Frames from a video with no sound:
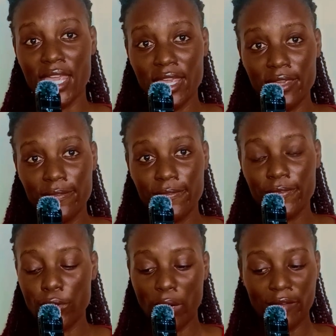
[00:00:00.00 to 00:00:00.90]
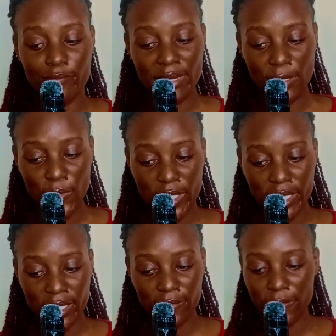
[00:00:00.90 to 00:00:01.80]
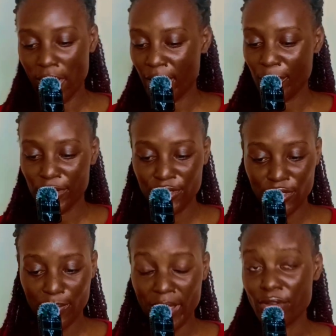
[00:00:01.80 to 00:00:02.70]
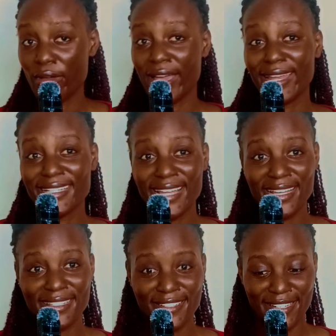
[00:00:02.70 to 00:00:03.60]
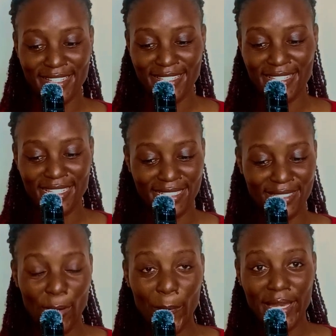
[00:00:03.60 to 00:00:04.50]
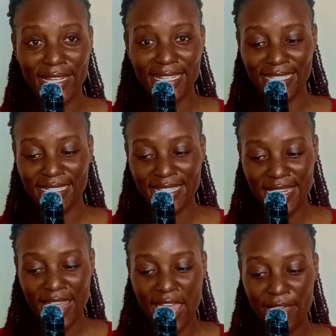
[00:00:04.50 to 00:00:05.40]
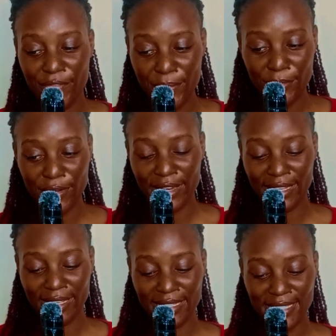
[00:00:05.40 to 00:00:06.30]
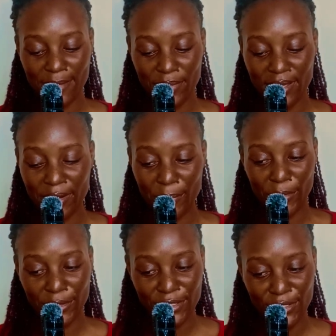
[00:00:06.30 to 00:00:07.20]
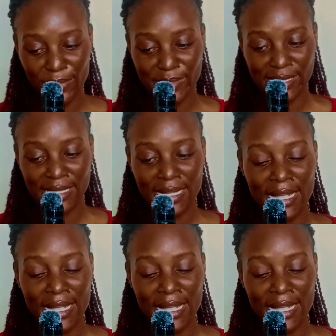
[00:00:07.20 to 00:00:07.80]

If you have been looking for a remote job and your entire strategy is opening LinkedIn every morning and typing remote jobs